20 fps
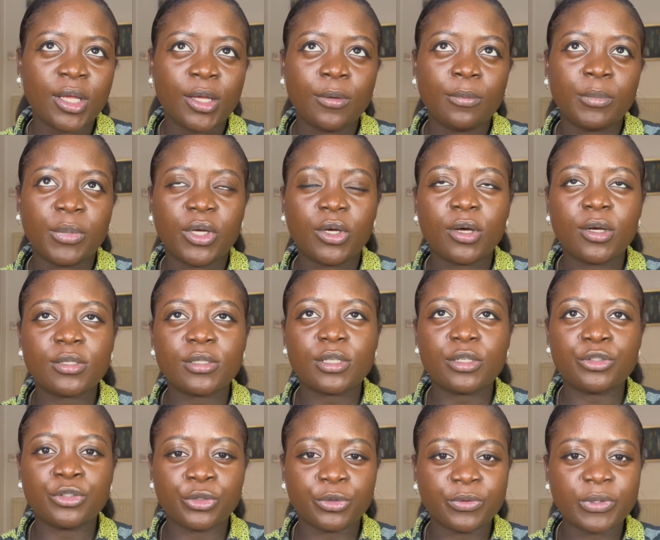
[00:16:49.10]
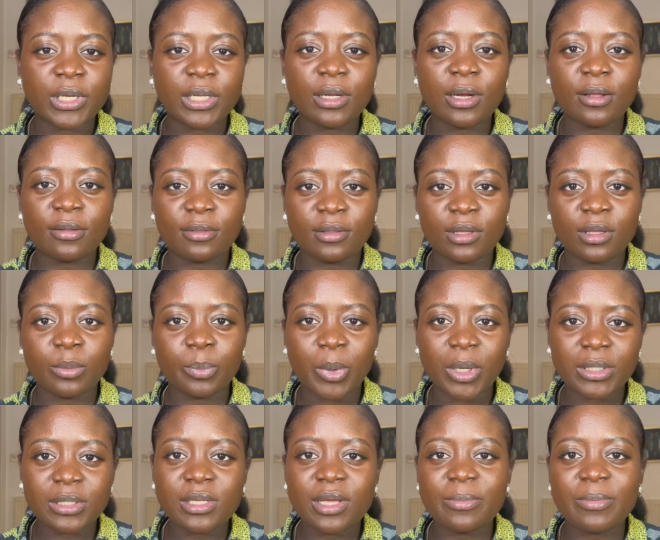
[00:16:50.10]
because during the
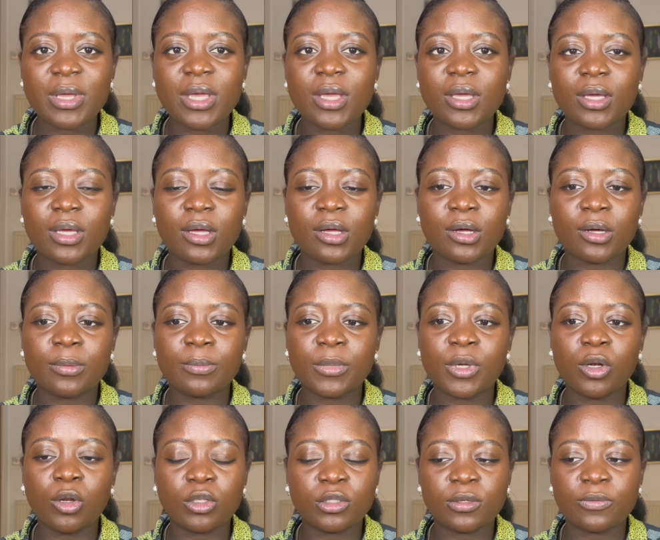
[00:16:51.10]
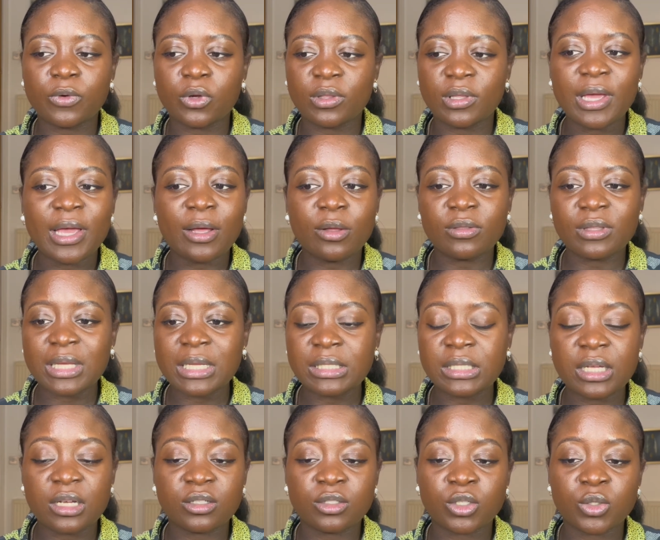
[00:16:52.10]
pandemic, a lot of other healthcare
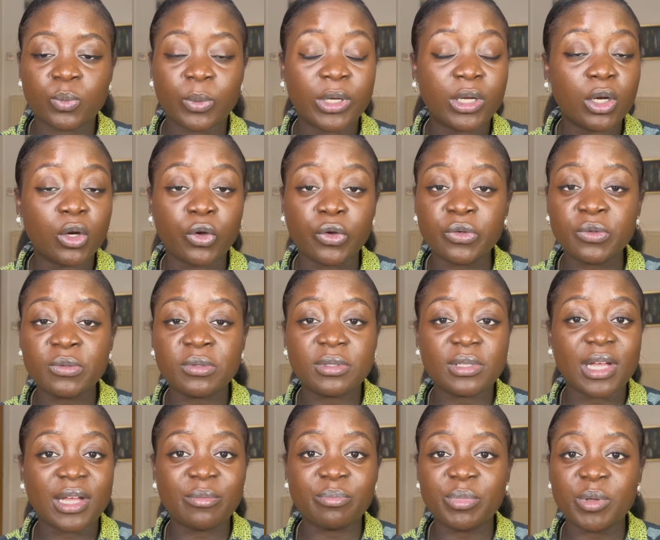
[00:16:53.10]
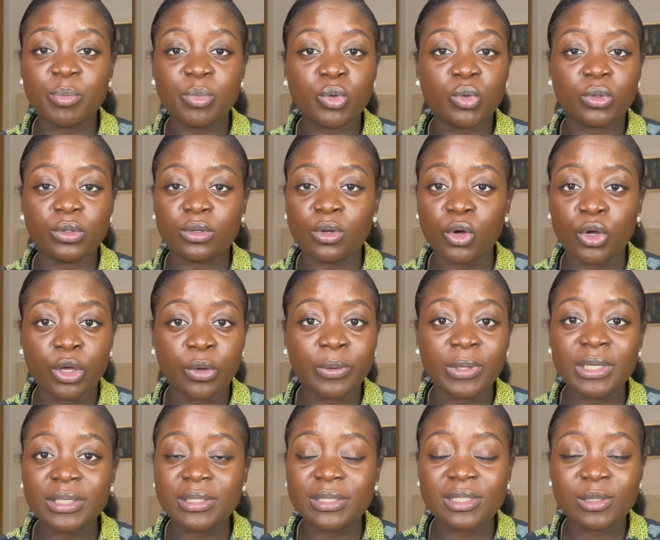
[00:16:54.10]
sectors were closed and people could not go
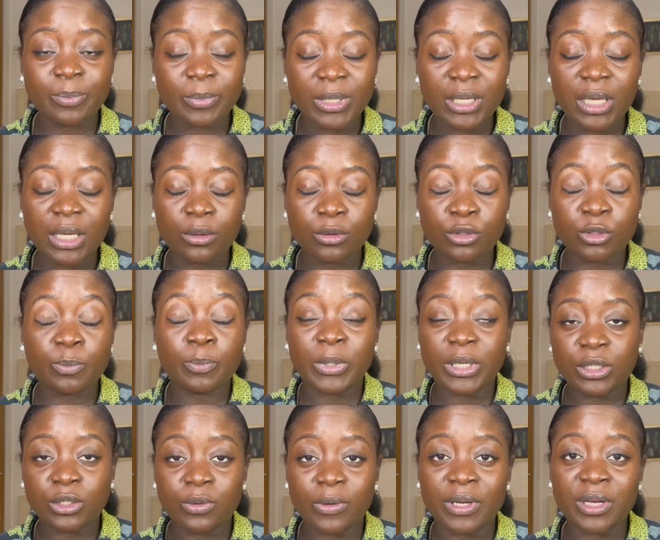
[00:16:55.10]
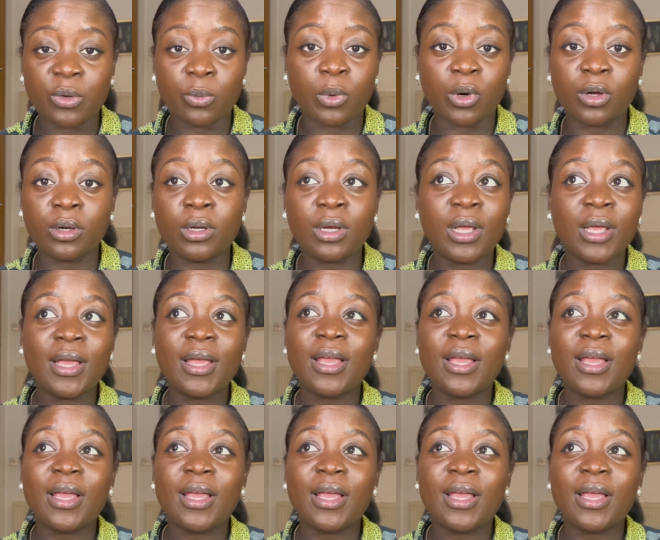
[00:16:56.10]
in to speak to anyone.